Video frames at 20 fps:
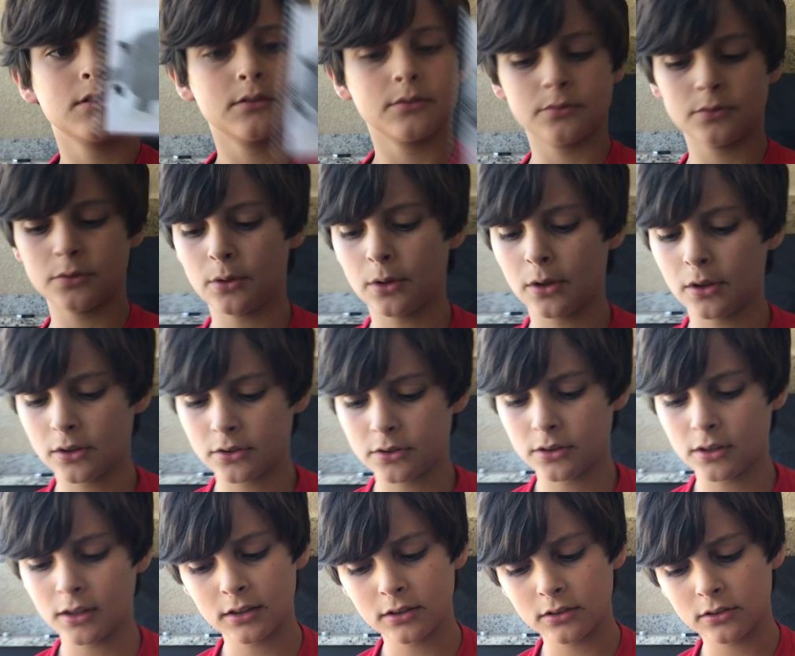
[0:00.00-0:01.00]
a few other
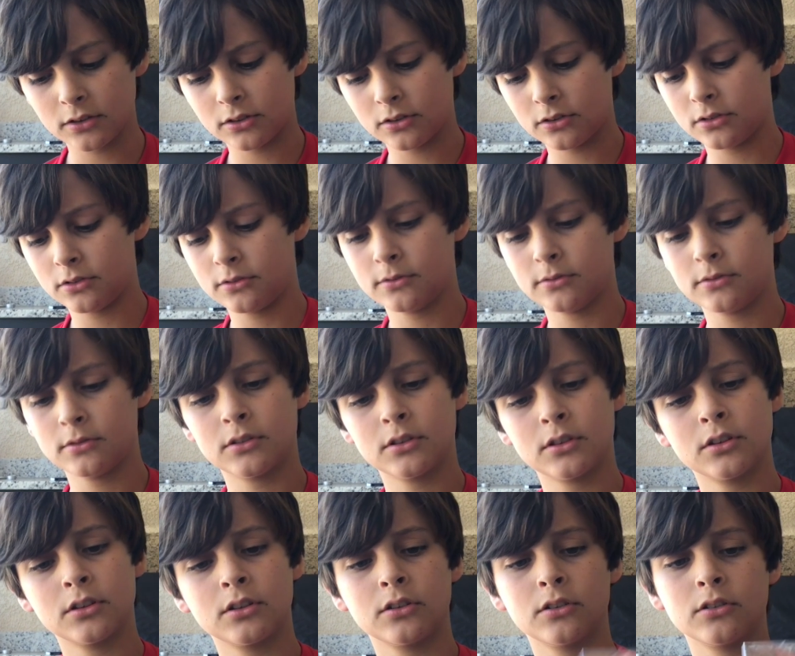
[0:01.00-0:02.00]
things,
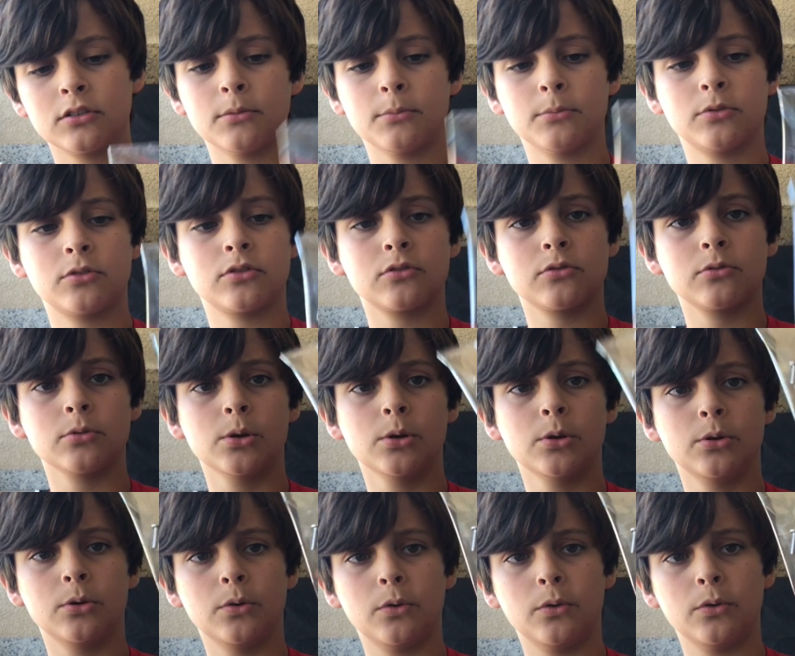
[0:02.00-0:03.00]
some
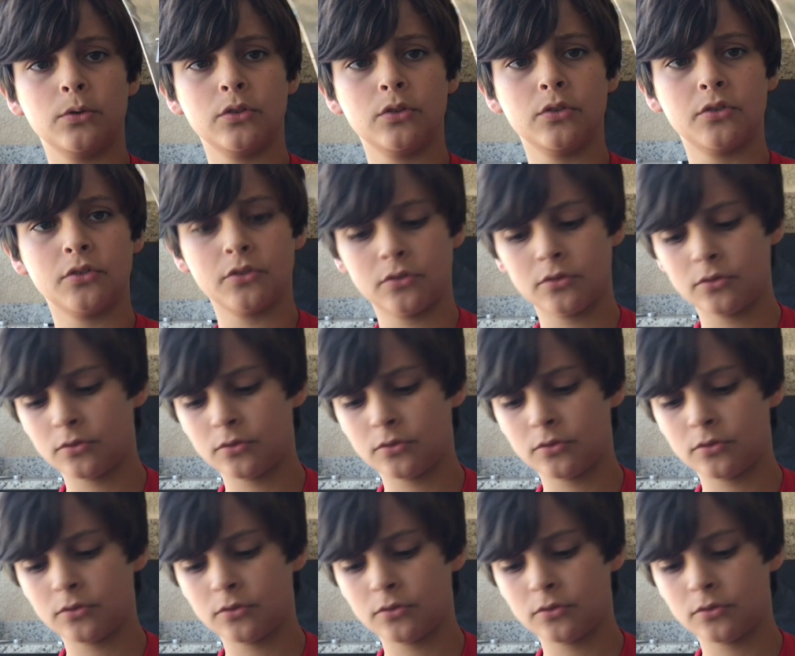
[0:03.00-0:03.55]
screws,